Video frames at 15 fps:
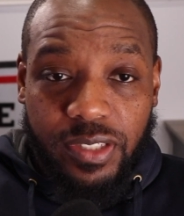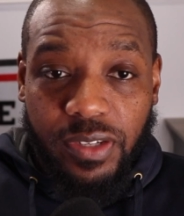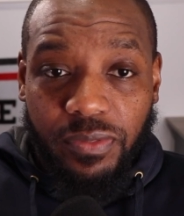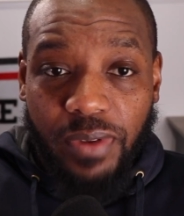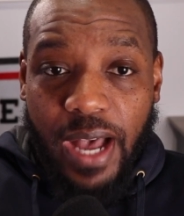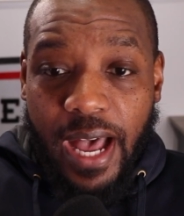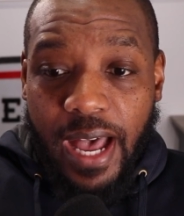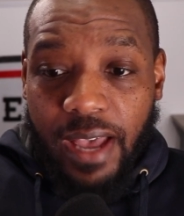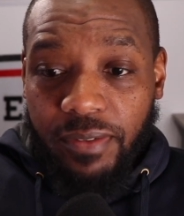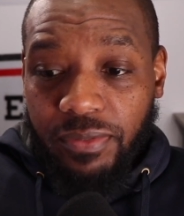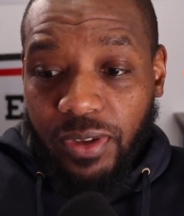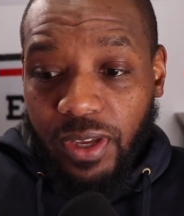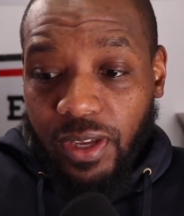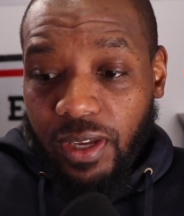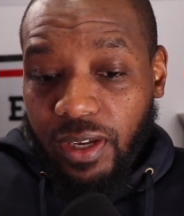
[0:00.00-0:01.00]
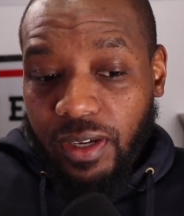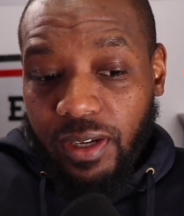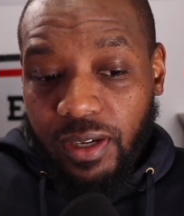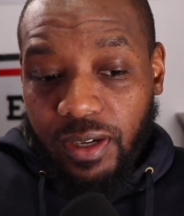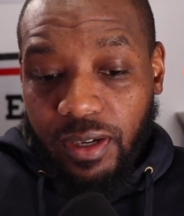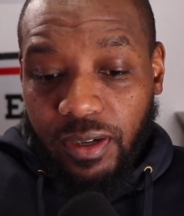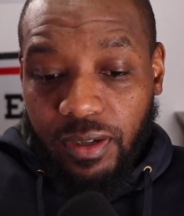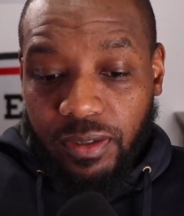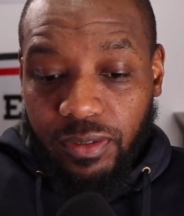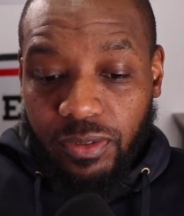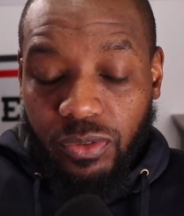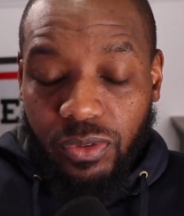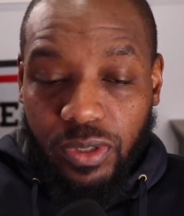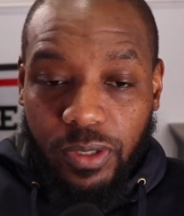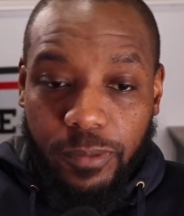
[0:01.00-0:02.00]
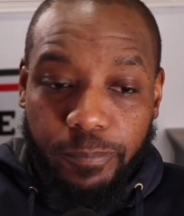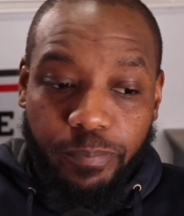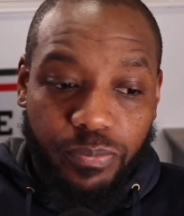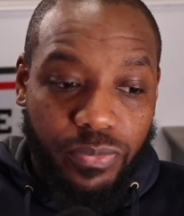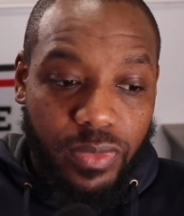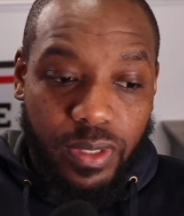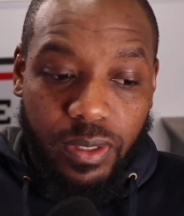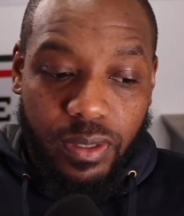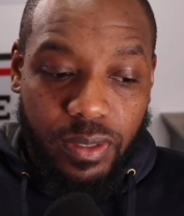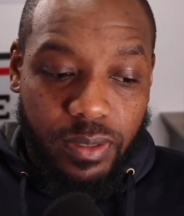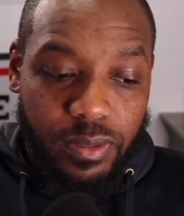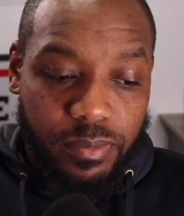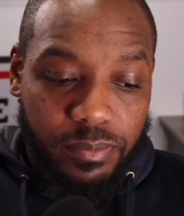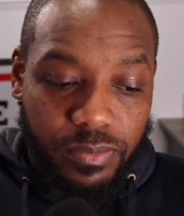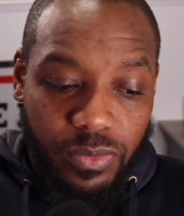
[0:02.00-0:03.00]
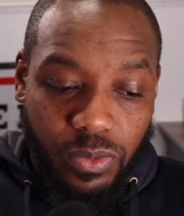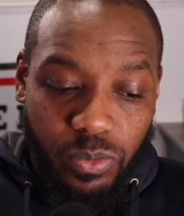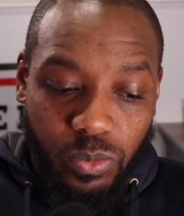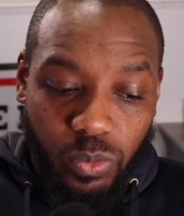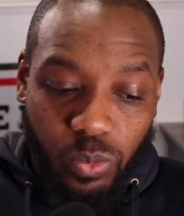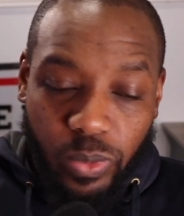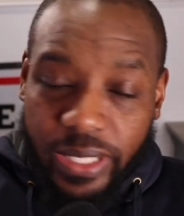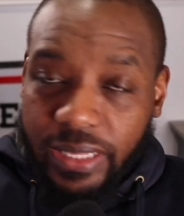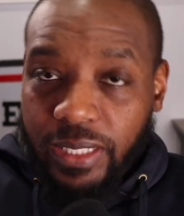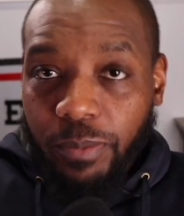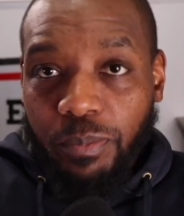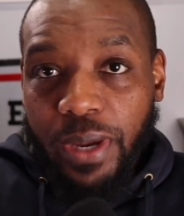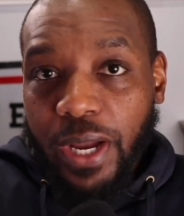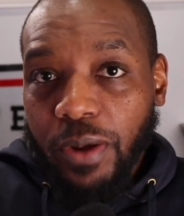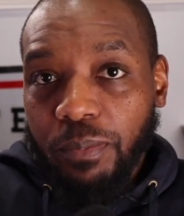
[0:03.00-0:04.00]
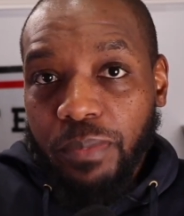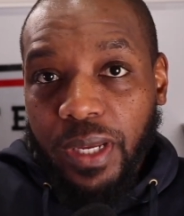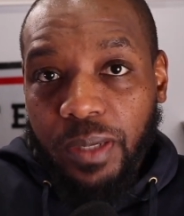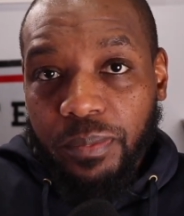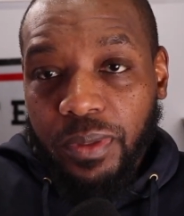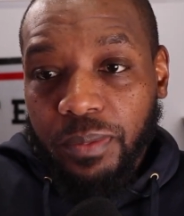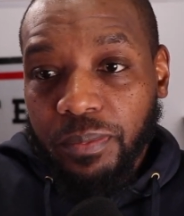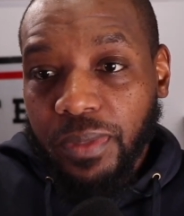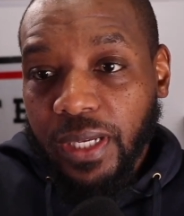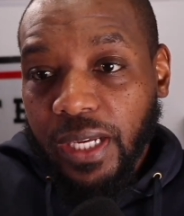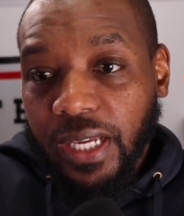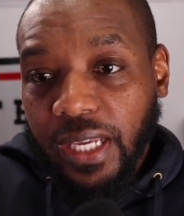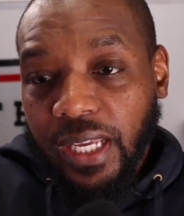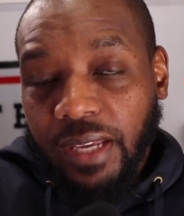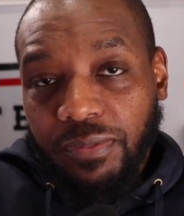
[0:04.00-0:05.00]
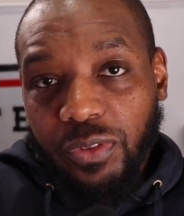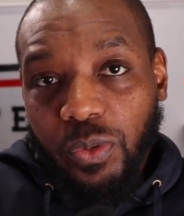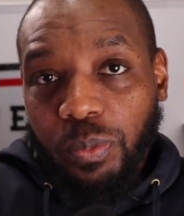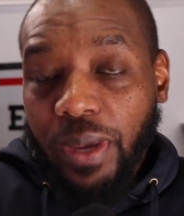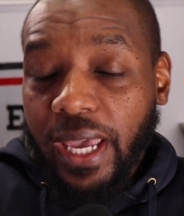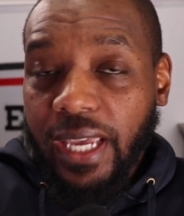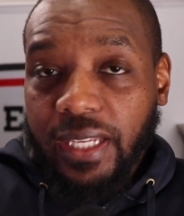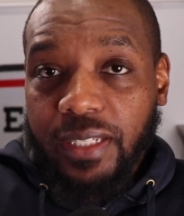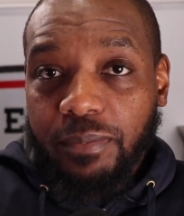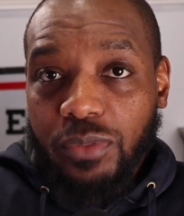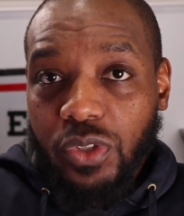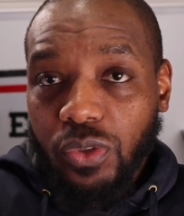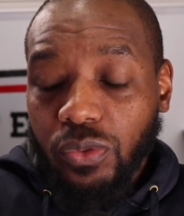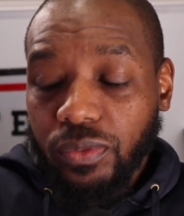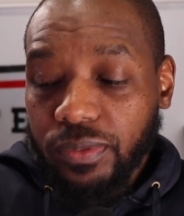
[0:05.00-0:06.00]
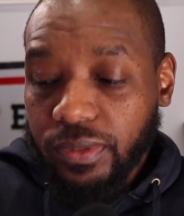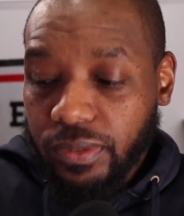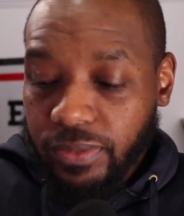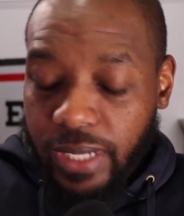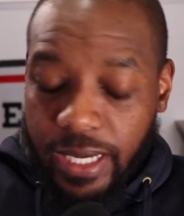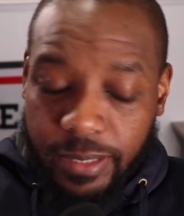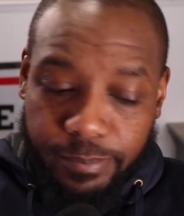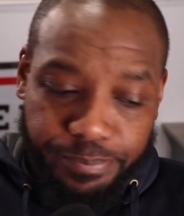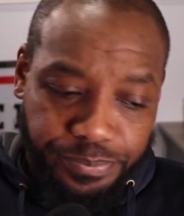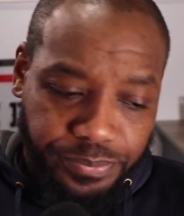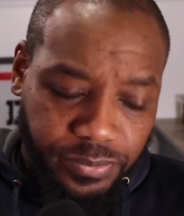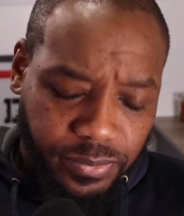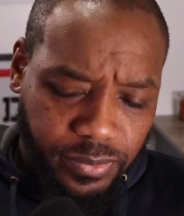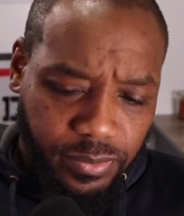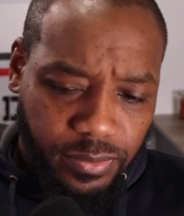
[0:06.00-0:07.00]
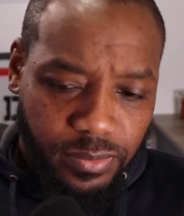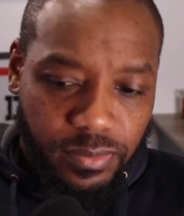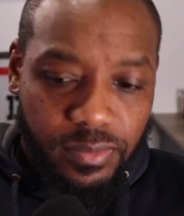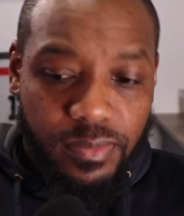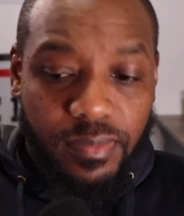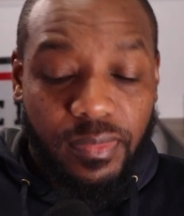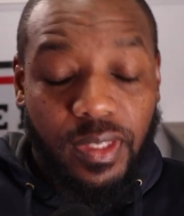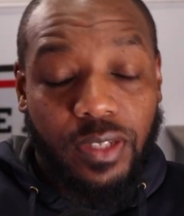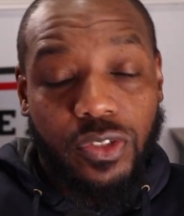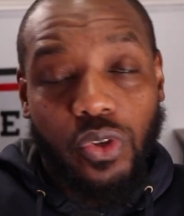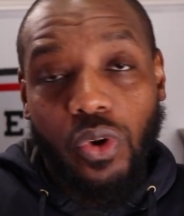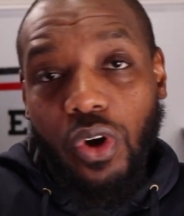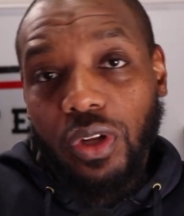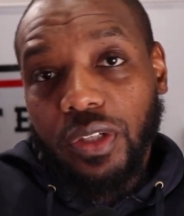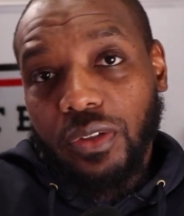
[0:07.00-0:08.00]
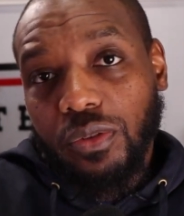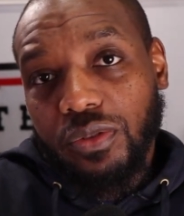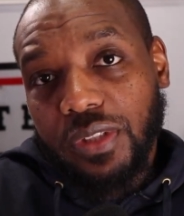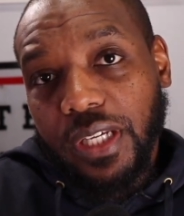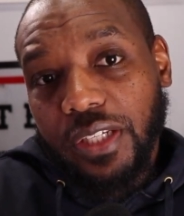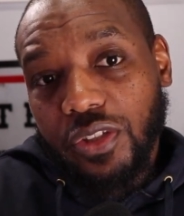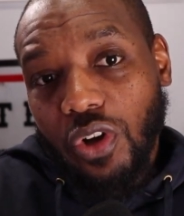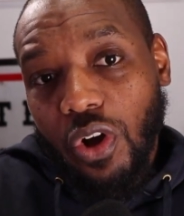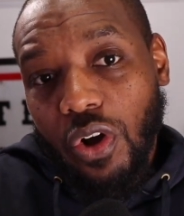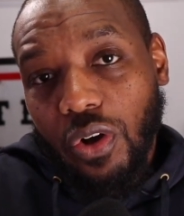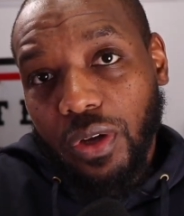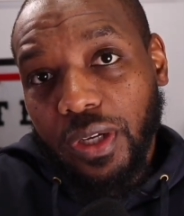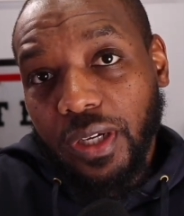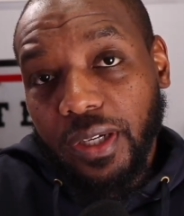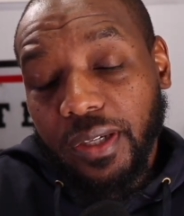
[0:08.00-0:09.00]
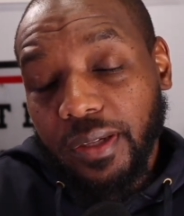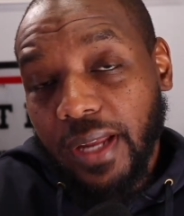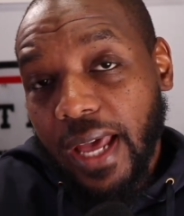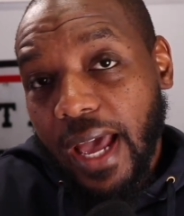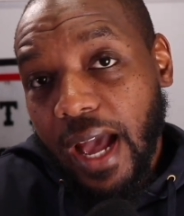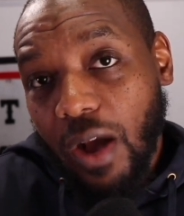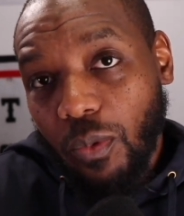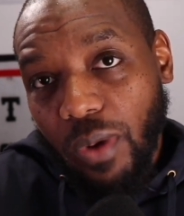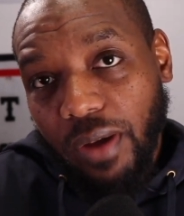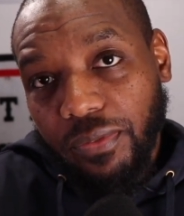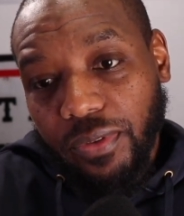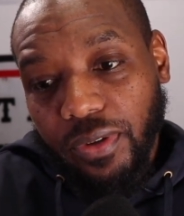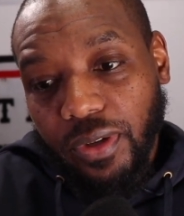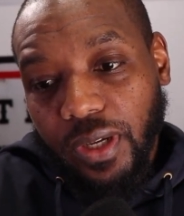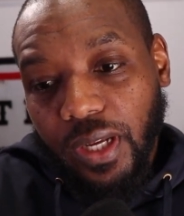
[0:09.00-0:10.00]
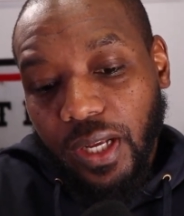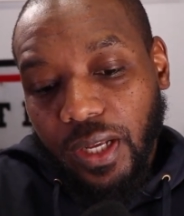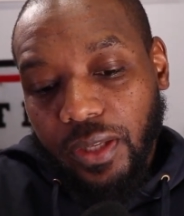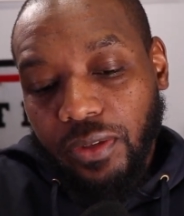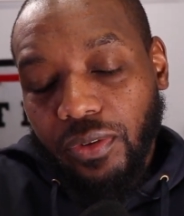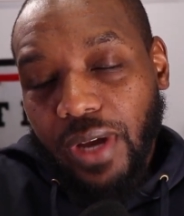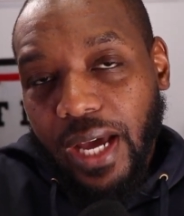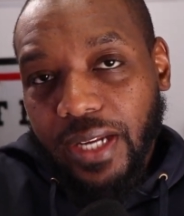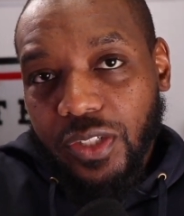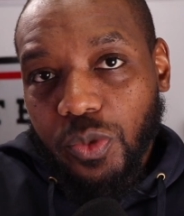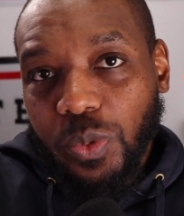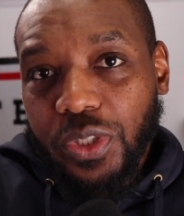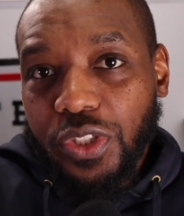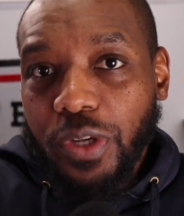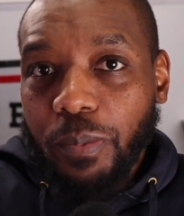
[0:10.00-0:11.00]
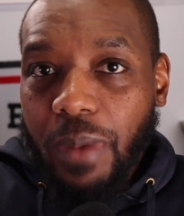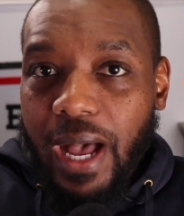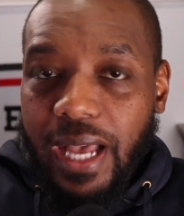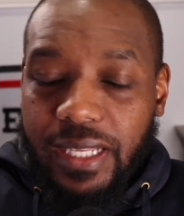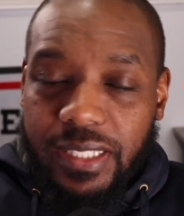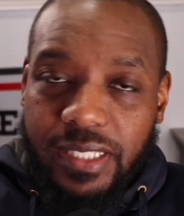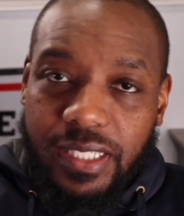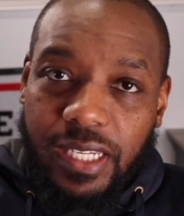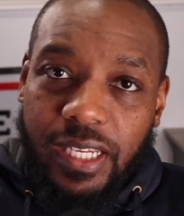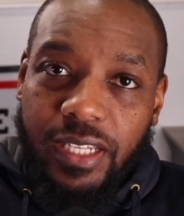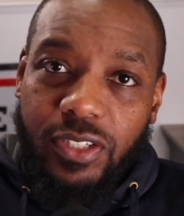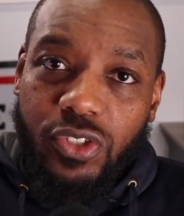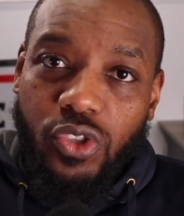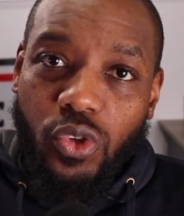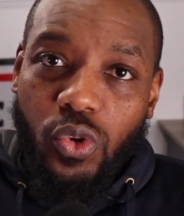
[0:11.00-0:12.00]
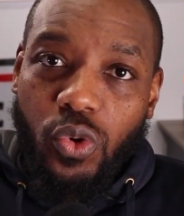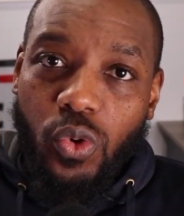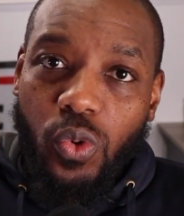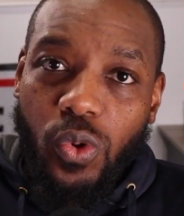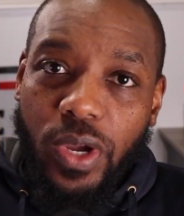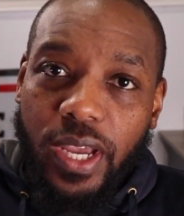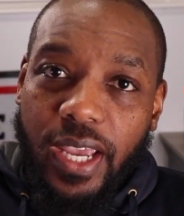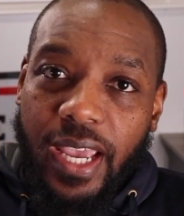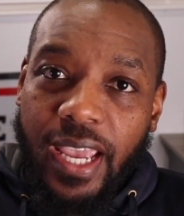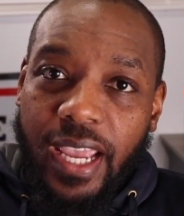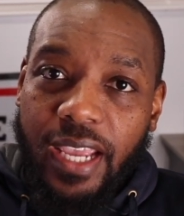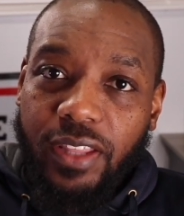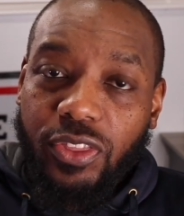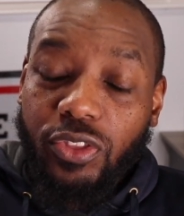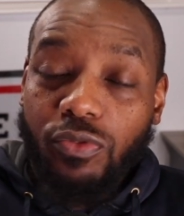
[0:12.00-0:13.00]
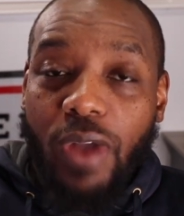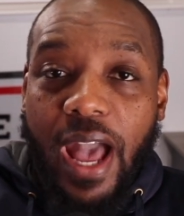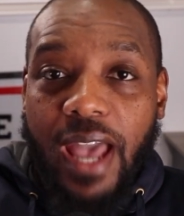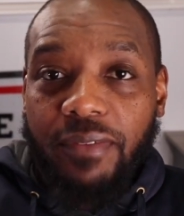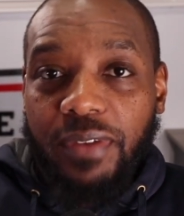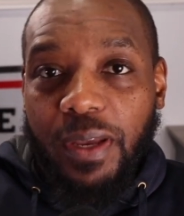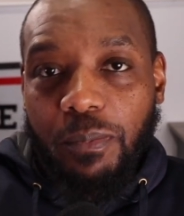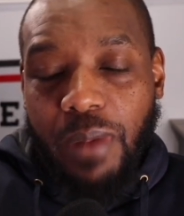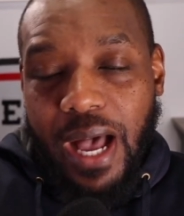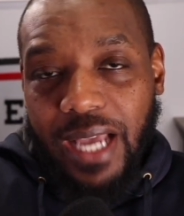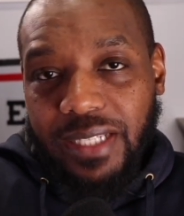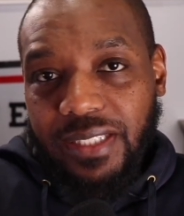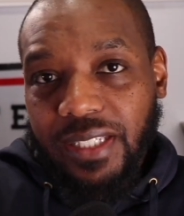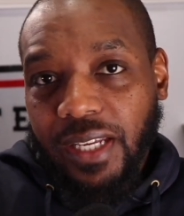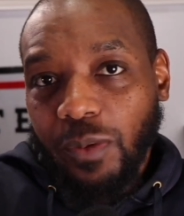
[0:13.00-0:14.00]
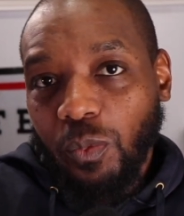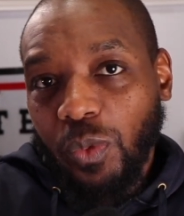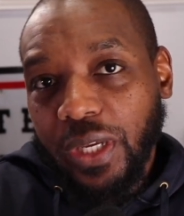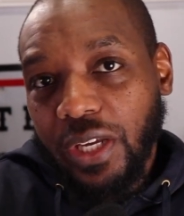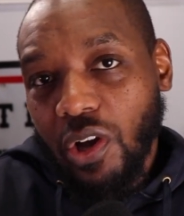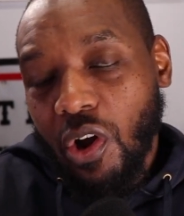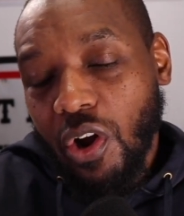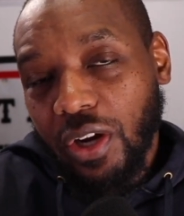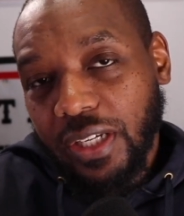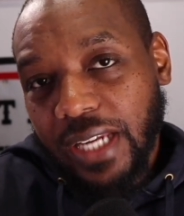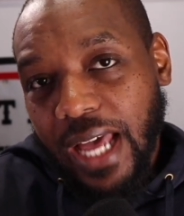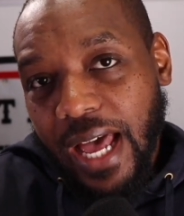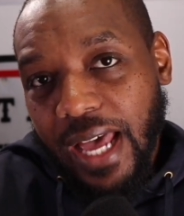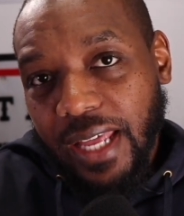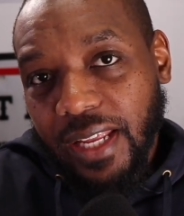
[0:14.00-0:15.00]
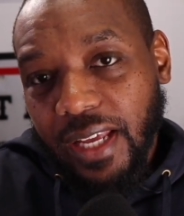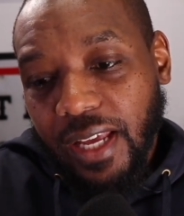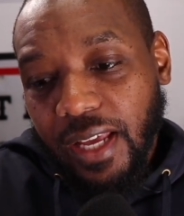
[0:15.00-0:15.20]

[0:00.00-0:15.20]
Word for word: survive uh, uh you know um, with the bare minimum if you paid them to right so all of those things are all good however you got to switch your mind state to a thriving mind state. We are not